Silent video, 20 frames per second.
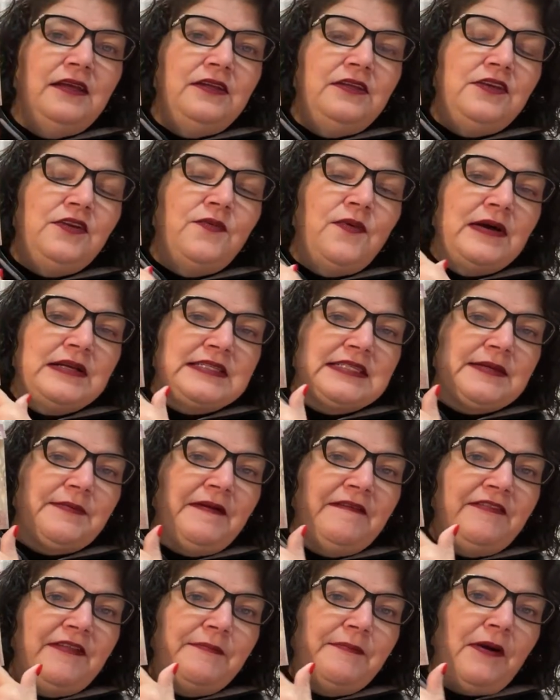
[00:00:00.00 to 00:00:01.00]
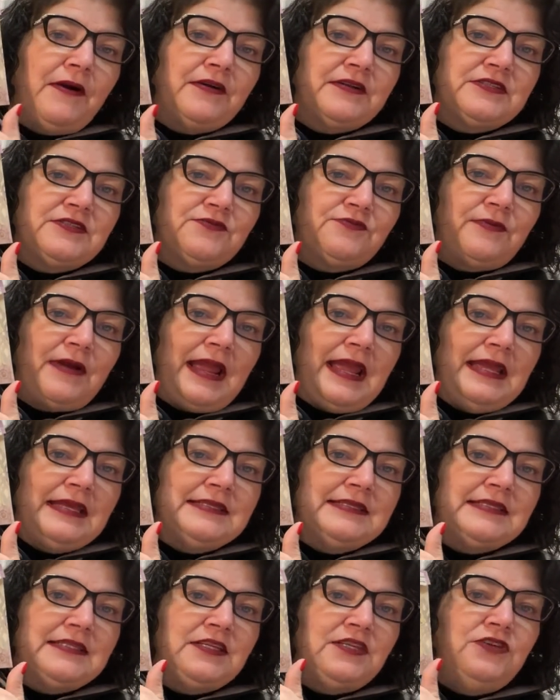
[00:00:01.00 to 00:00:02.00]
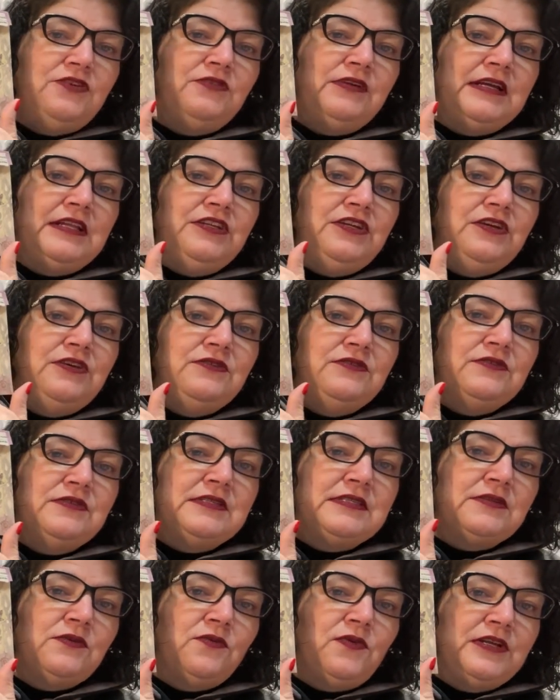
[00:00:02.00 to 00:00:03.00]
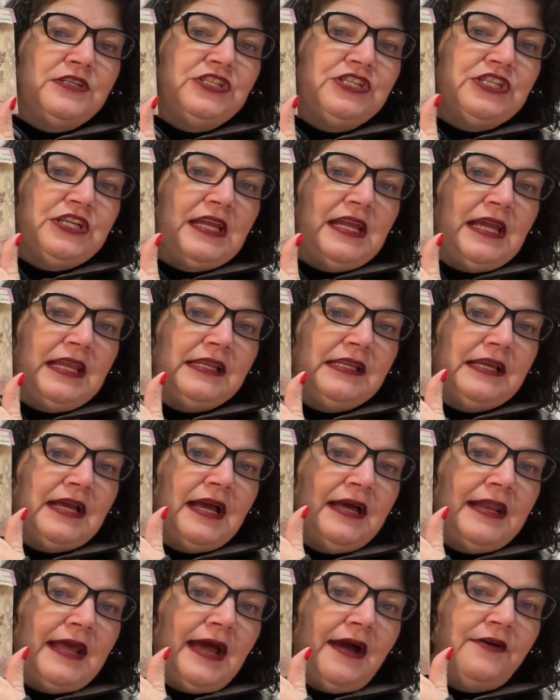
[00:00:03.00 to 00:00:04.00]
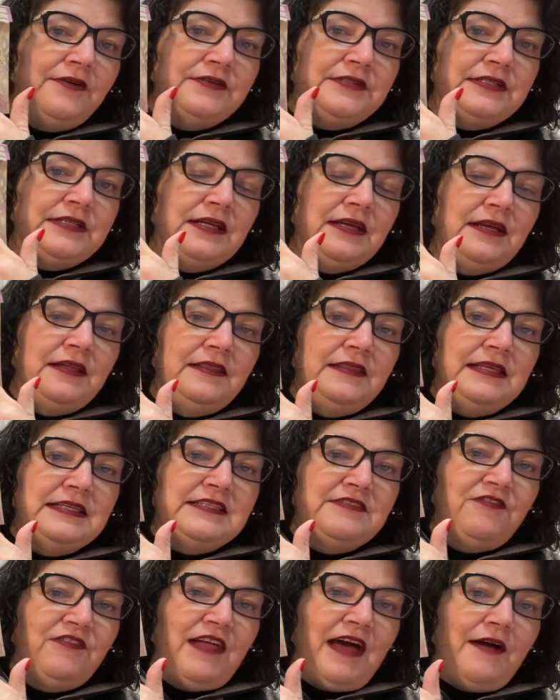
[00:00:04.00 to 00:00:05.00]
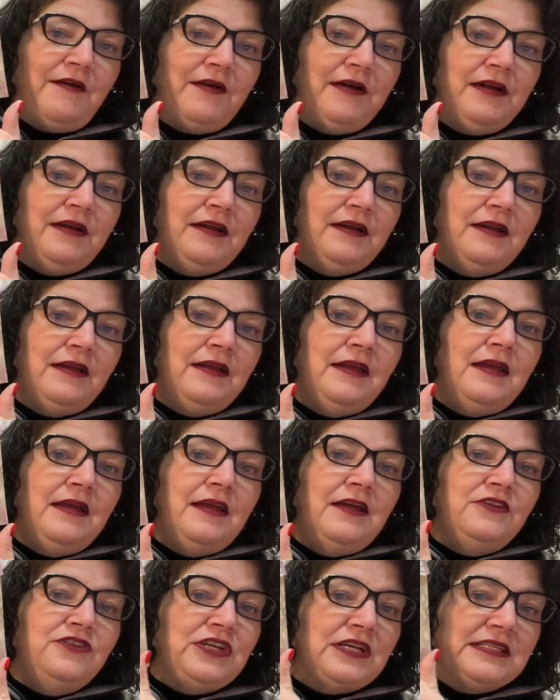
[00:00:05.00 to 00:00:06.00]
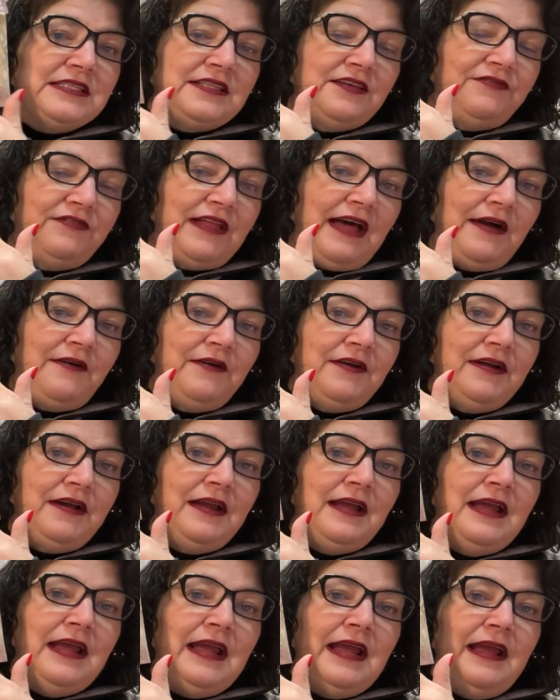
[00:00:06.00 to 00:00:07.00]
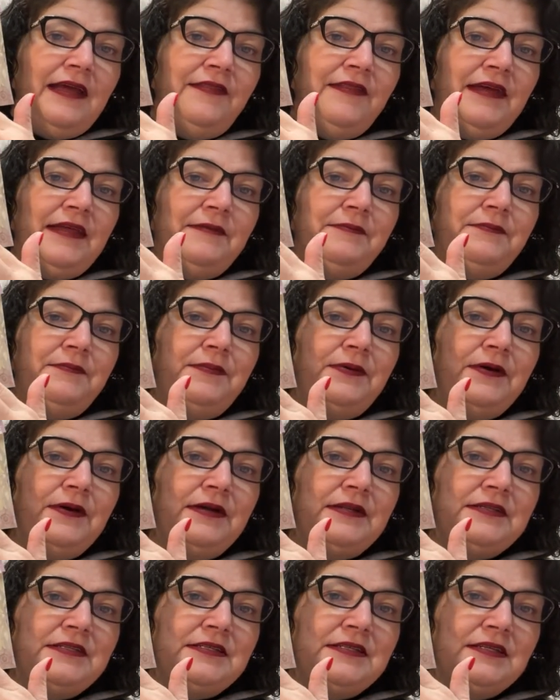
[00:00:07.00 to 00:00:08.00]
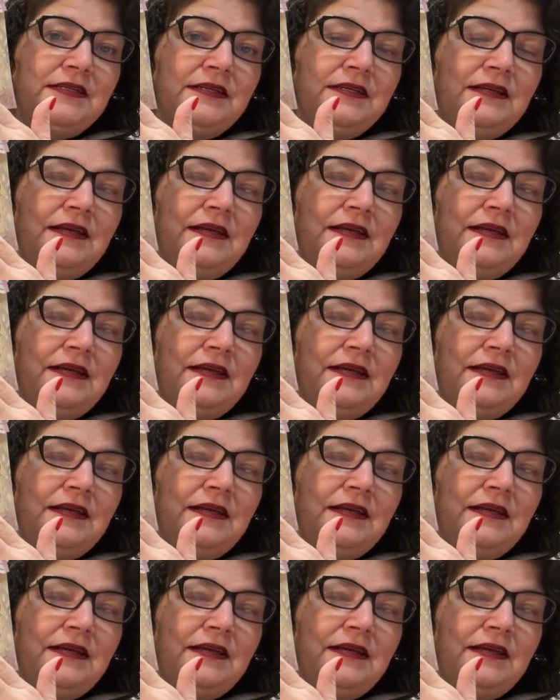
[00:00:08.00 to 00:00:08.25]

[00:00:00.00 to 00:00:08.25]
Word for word: you want some of the parts raised, you can use one sheet and cut out this flower, just the flower, and then put